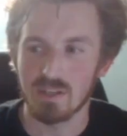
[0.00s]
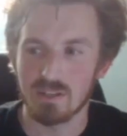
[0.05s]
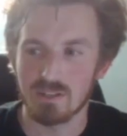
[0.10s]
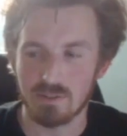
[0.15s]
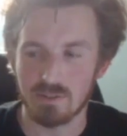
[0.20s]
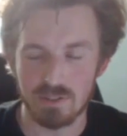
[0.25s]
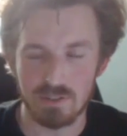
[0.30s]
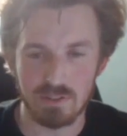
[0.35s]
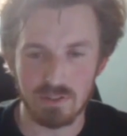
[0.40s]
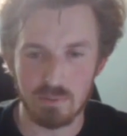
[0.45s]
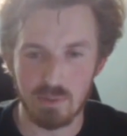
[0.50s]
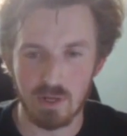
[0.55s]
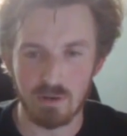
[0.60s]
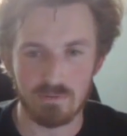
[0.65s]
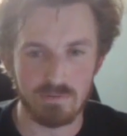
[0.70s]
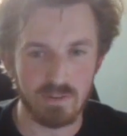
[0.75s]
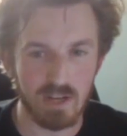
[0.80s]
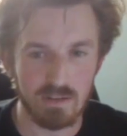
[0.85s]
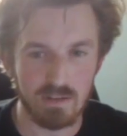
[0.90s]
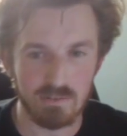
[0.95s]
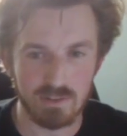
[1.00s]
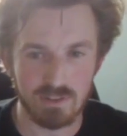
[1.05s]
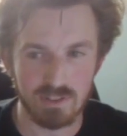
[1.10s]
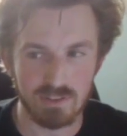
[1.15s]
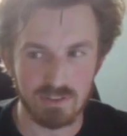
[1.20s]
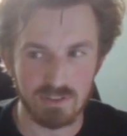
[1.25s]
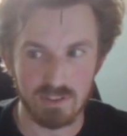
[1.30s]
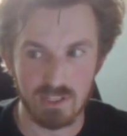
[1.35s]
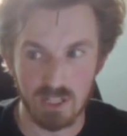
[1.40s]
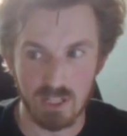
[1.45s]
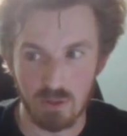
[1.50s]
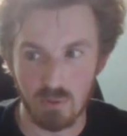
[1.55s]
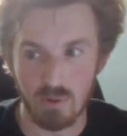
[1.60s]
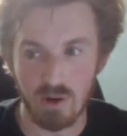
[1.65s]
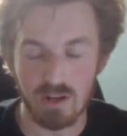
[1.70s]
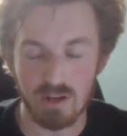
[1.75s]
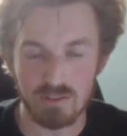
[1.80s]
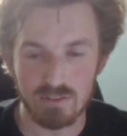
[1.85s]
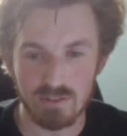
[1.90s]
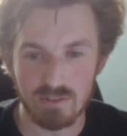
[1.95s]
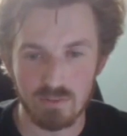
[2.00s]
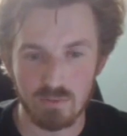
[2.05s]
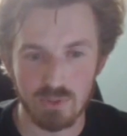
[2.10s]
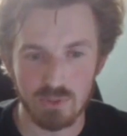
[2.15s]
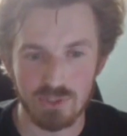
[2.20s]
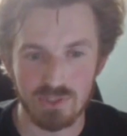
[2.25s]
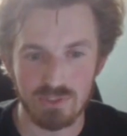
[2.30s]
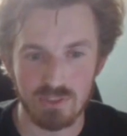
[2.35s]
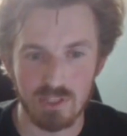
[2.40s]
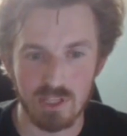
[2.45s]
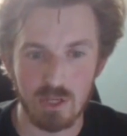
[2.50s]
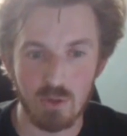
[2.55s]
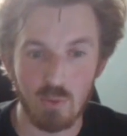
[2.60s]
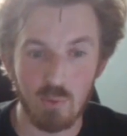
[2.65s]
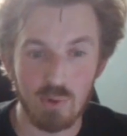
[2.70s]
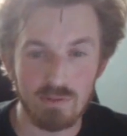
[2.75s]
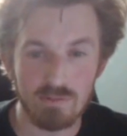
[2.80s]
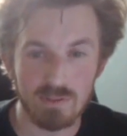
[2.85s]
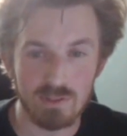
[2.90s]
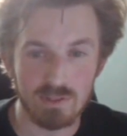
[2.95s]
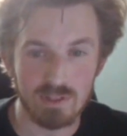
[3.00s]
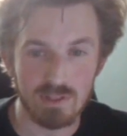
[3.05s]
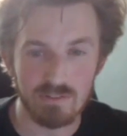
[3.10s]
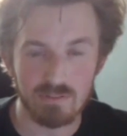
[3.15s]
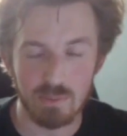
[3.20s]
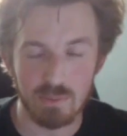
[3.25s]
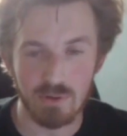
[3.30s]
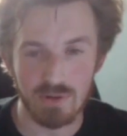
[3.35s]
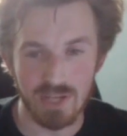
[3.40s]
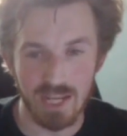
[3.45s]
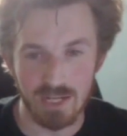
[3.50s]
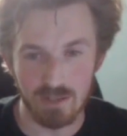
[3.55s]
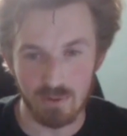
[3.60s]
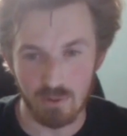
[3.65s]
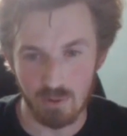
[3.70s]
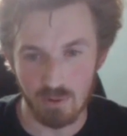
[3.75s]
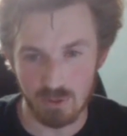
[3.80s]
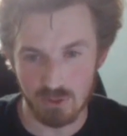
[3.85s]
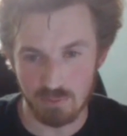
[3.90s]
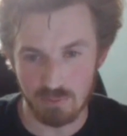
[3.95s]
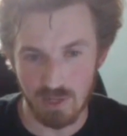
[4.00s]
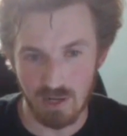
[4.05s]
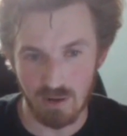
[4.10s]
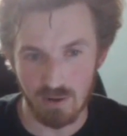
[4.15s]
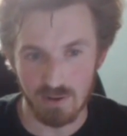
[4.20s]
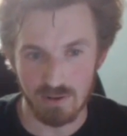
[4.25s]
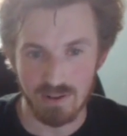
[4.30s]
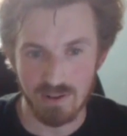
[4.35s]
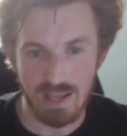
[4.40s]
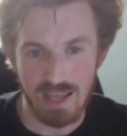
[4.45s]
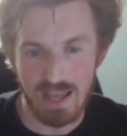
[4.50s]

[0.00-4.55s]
So this is about 5 or 6 kilowatts, which is the equivalent of about 8 horsepower.